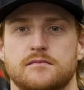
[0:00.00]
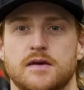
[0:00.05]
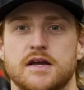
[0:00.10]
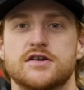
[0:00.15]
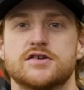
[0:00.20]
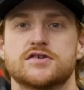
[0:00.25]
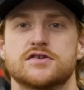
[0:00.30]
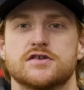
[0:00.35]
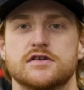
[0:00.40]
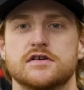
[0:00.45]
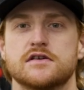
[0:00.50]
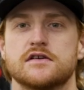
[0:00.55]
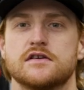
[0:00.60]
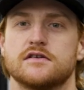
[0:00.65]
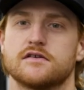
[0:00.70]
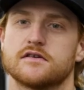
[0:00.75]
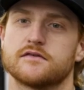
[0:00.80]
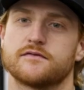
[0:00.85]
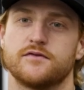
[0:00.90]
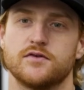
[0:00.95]
Make sure
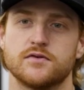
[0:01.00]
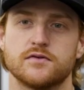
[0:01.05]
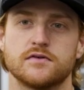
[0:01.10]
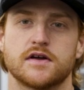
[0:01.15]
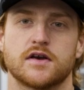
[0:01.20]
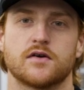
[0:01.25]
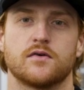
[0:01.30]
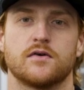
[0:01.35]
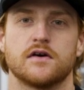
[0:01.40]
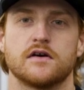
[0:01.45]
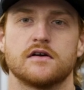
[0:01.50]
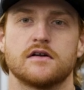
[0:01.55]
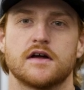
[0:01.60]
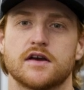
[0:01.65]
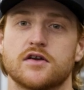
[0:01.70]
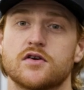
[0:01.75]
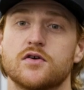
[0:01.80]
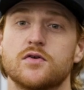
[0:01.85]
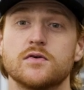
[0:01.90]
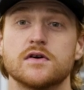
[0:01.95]
your fuel and oil
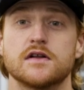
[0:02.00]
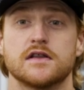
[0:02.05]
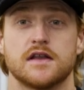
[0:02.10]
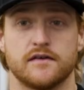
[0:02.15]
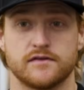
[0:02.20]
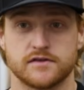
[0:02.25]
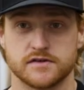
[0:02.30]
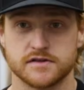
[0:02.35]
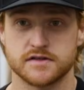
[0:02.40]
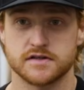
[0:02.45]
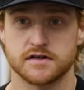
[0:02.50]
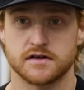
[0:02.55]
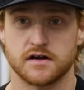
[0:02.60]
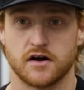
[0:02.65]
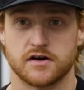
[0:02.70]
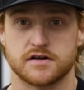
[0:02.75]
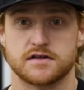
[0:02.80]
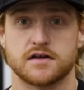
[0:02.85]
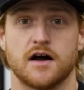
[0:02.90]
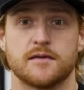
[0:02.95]
and coolant levels
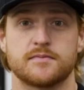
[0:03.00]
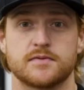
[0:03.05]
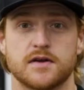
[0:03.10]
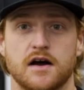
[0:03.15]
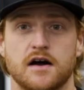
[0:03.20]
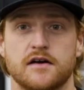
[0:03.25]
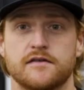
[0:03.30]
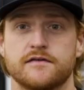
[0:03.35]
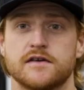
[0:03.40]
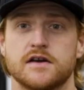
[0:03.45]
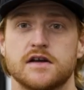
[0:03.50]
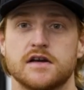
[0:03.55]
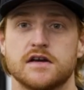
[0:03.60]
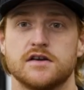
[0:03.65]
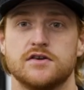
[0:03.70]
are topped off.